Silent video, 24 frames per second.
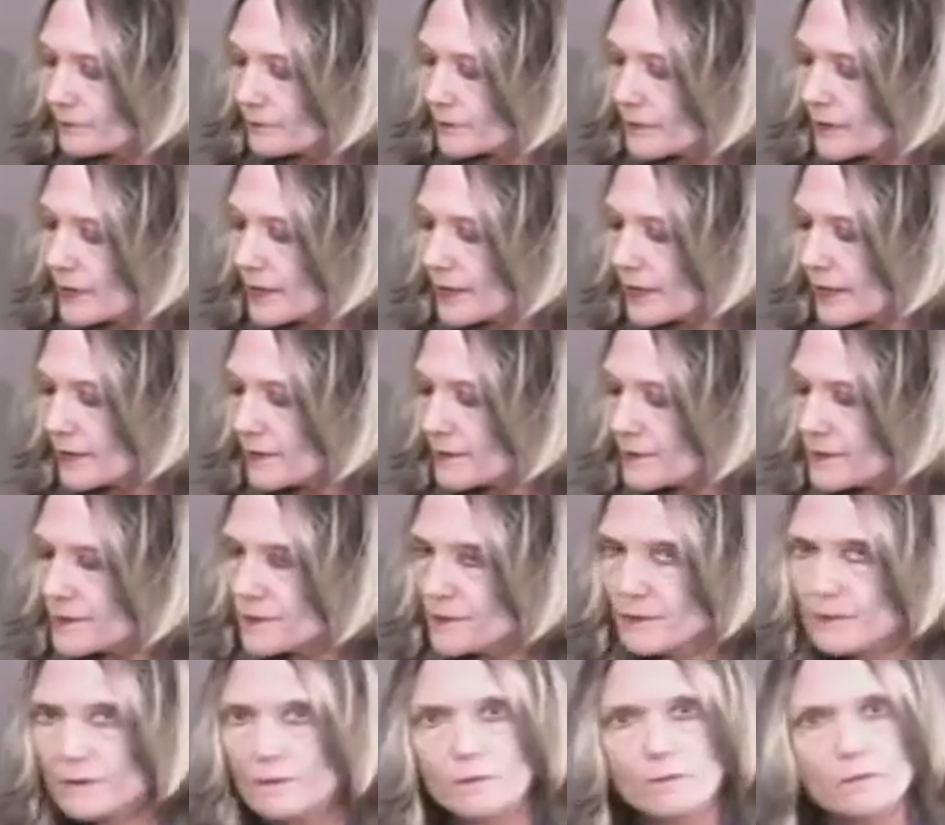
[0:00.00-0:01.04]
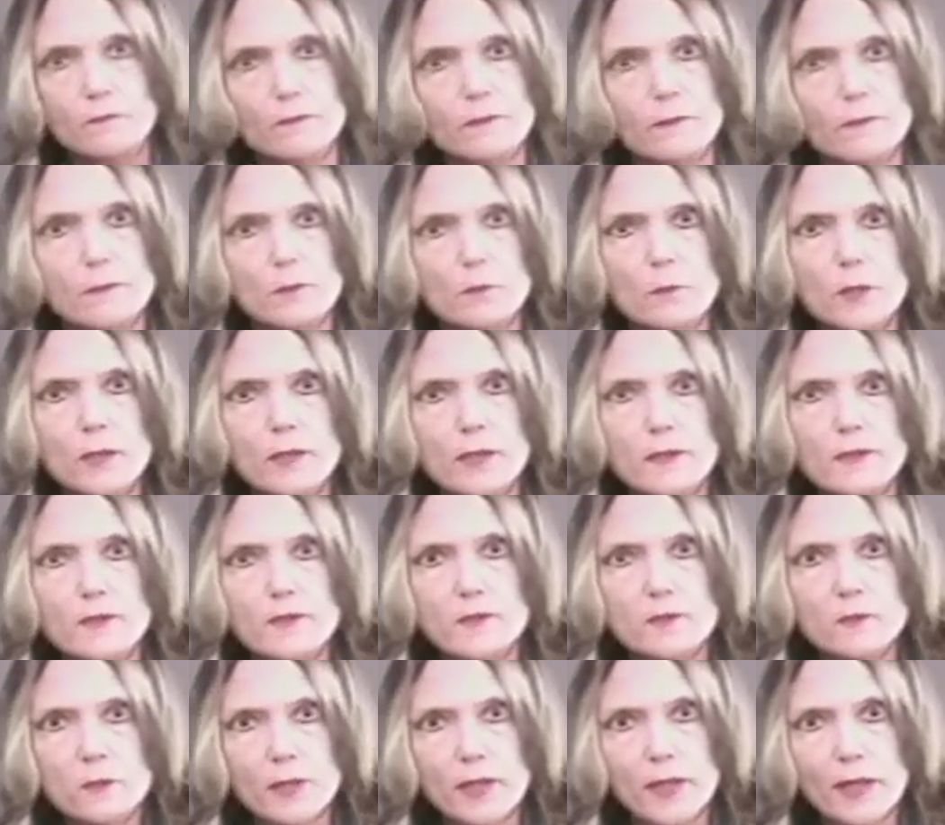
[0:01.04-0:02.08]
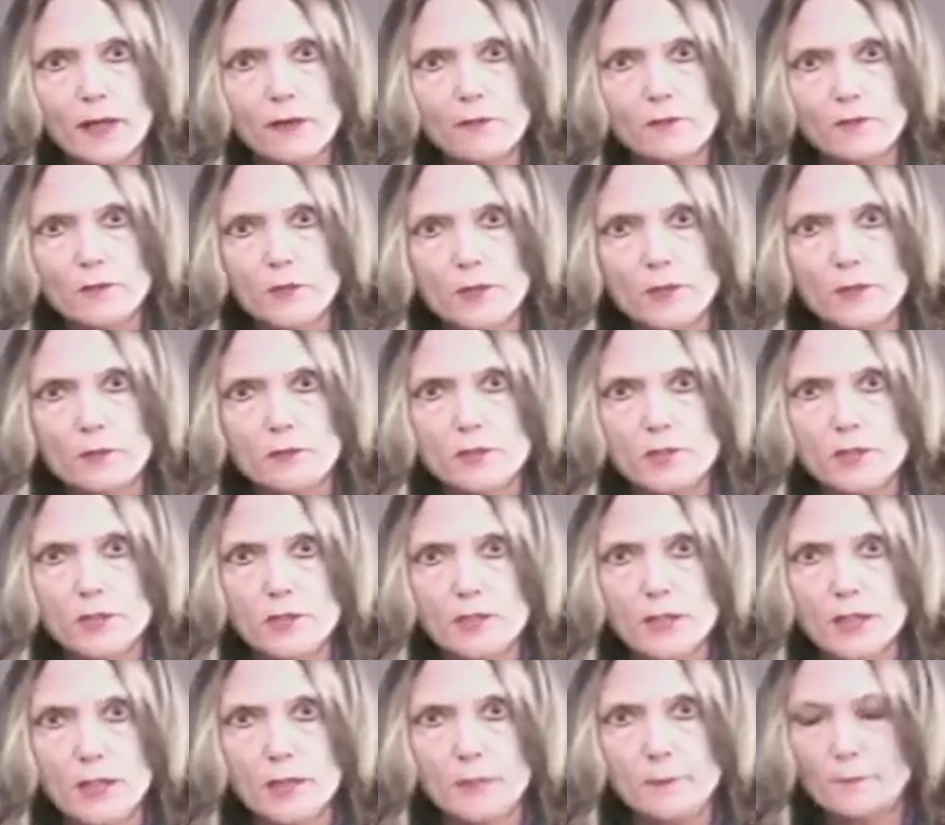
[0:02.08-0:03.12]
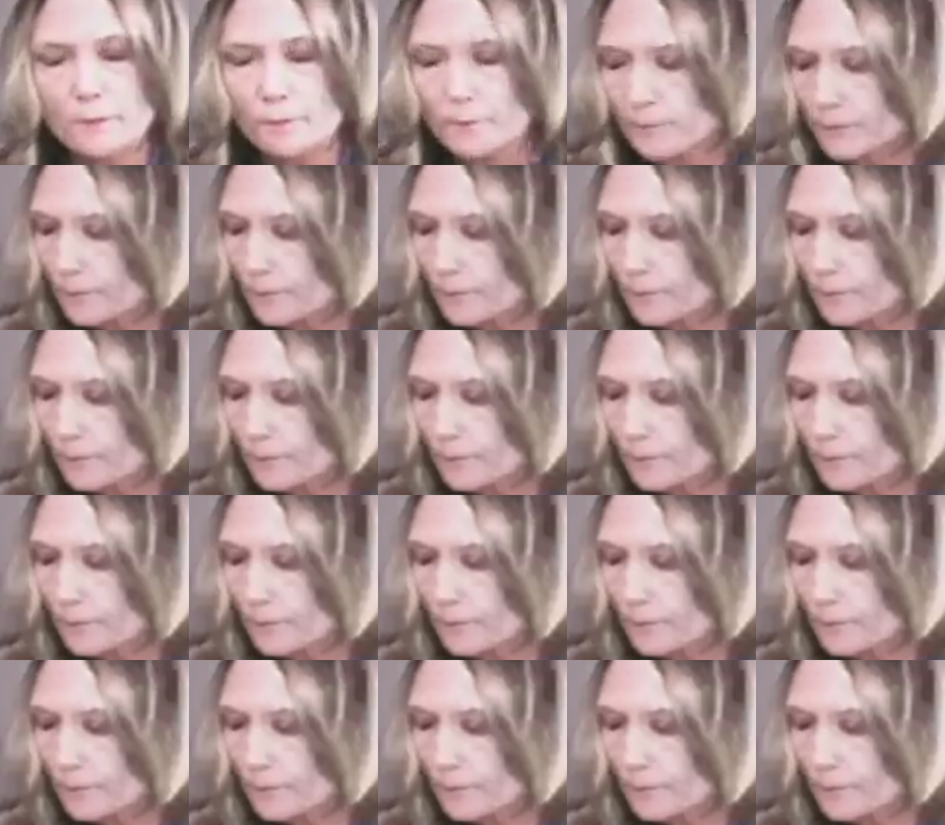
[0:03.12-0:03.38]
What else? What else do we have for you today?